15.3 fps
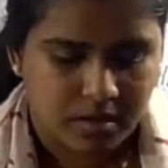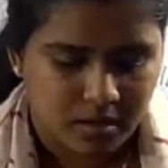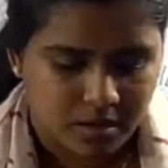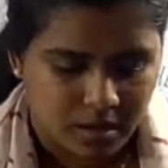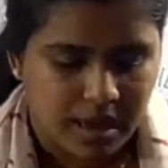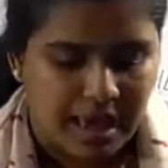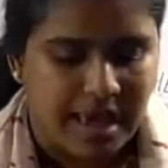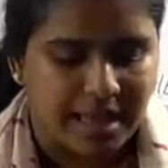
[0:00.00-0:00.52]

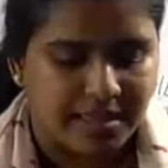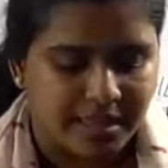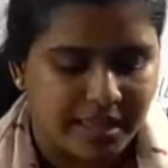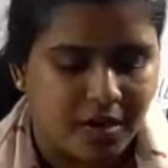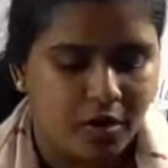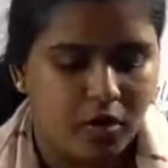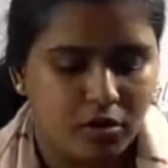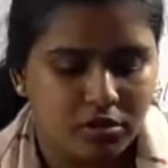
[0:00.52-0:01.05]
And there
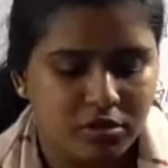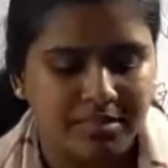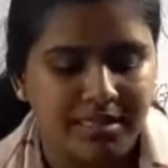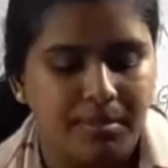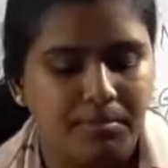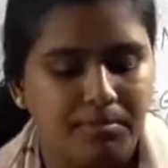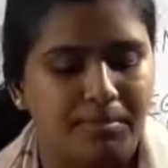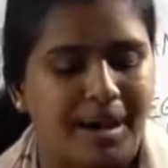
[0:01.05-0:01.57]
are also
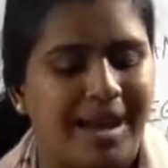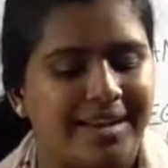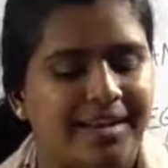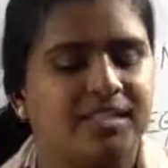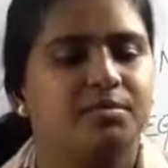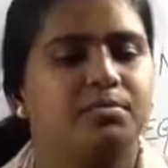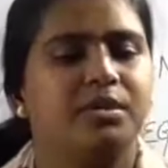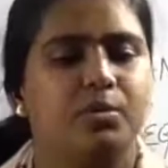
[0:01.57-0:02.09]
some
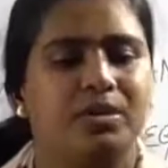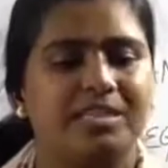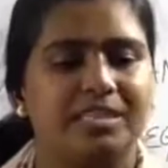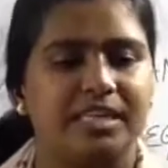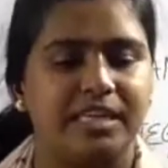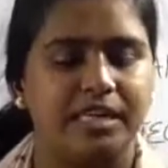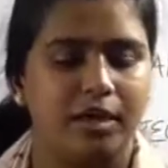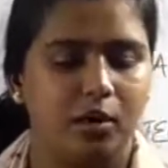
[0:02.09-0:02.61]
management which
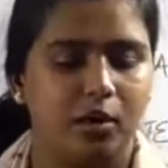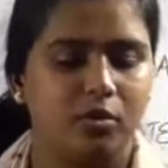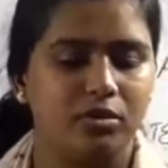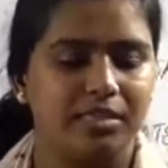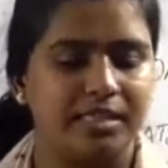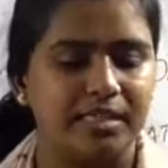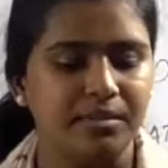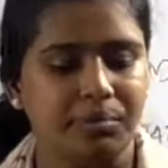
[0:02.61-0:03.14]
includes
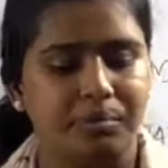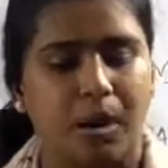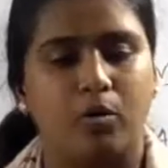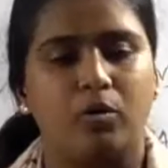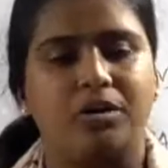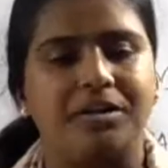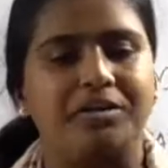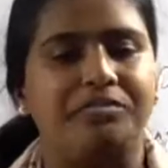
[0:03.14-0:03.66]
in
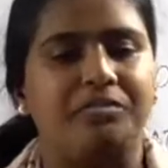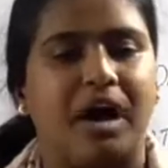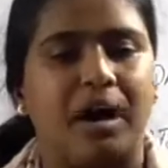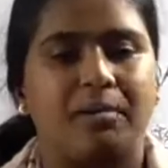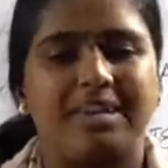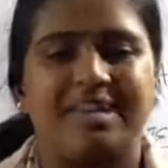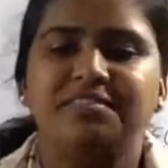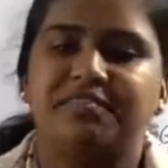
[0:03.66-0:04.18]
poultry
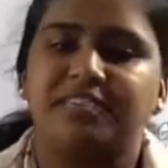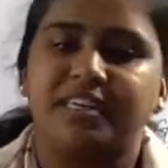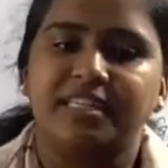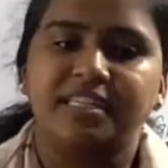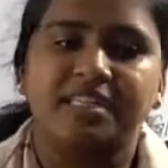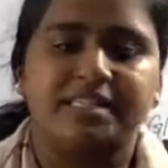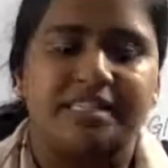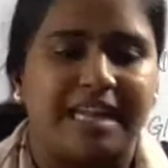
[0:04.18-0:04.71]
farming is
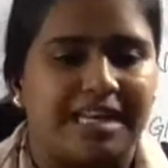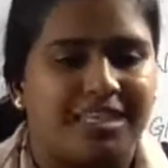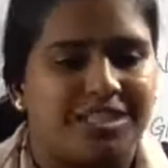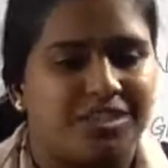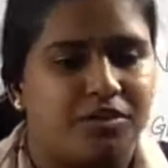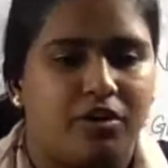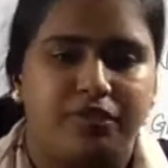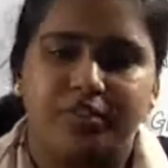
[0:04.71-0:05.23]
first selection
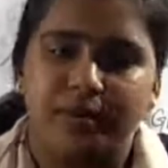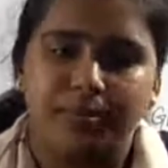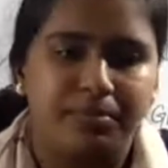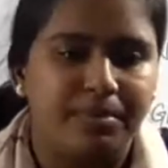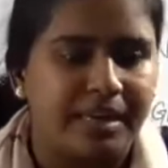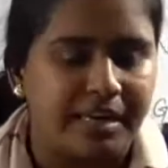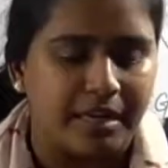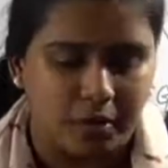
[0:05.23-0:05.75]
of the
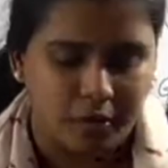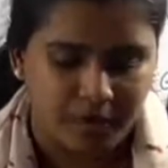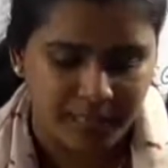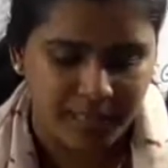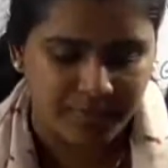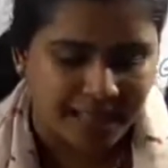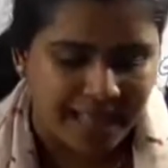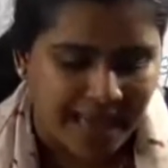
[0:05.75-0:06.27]
breed only,
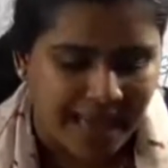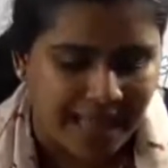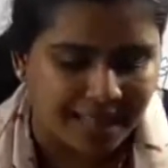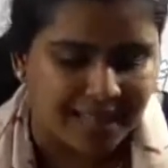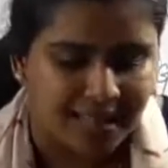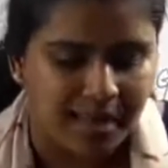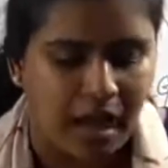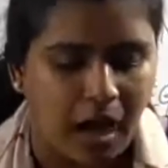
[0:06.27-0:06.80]
and
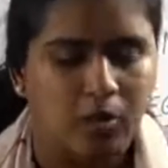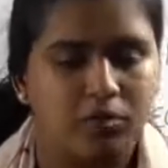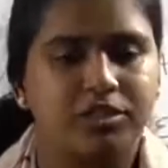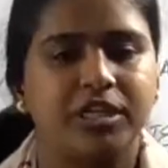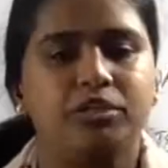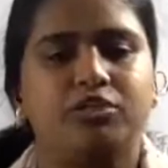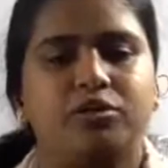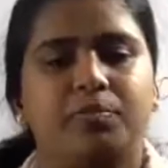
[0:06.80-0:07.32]
then housing
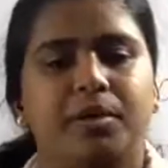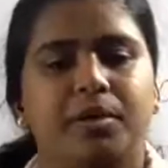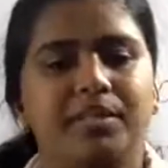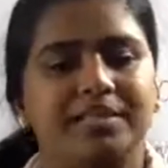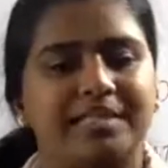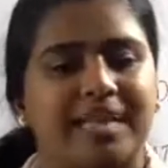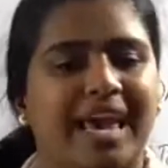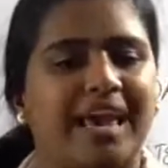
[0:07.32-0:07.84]
should be
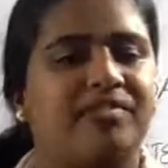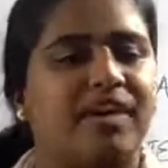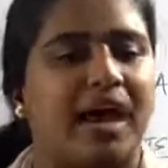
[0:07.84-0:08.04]
safe and